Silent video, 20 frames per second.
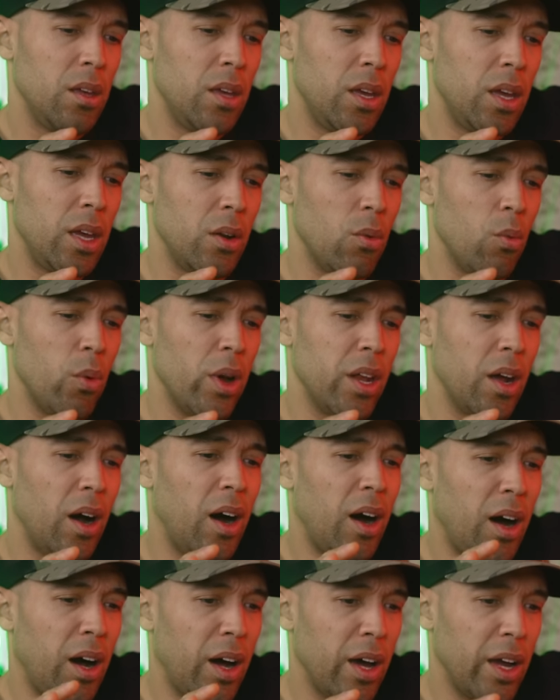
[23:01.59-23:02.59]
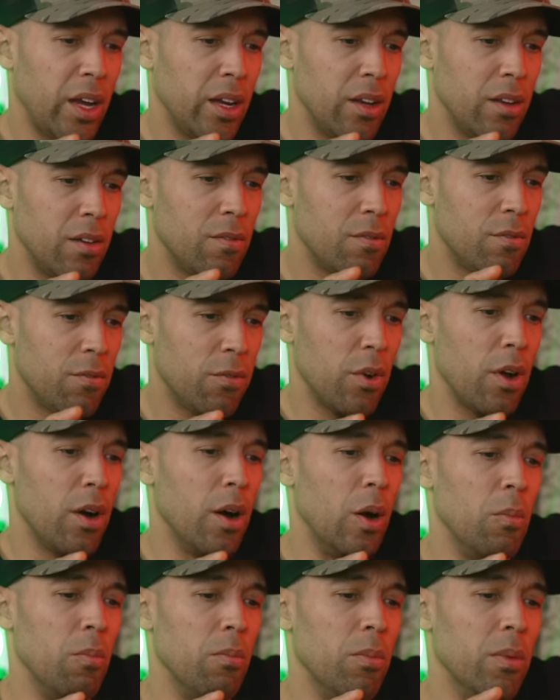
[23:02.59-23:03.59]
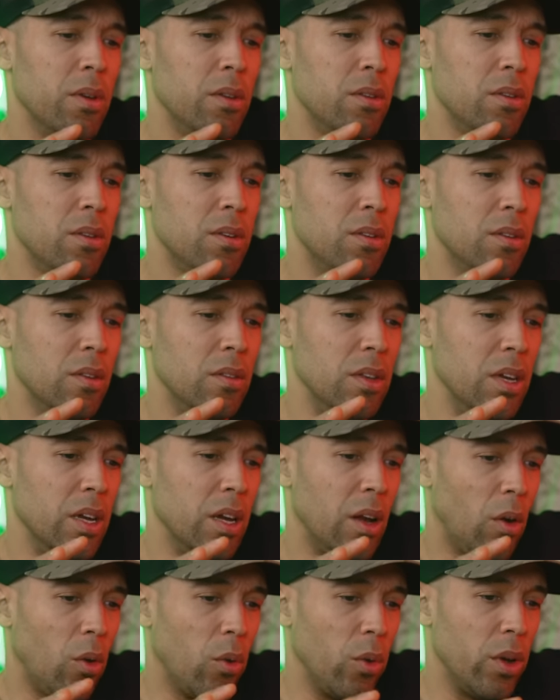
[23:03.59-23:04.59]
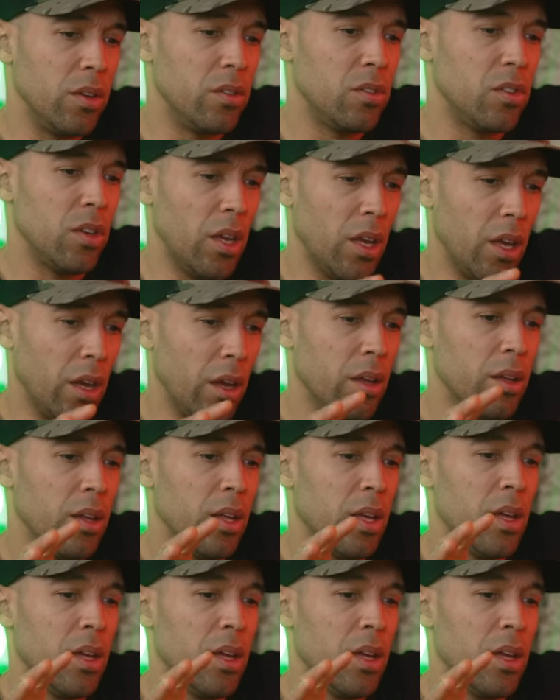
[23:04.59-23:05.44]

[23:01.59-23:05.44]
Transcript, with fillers: and a way to hide from the increasing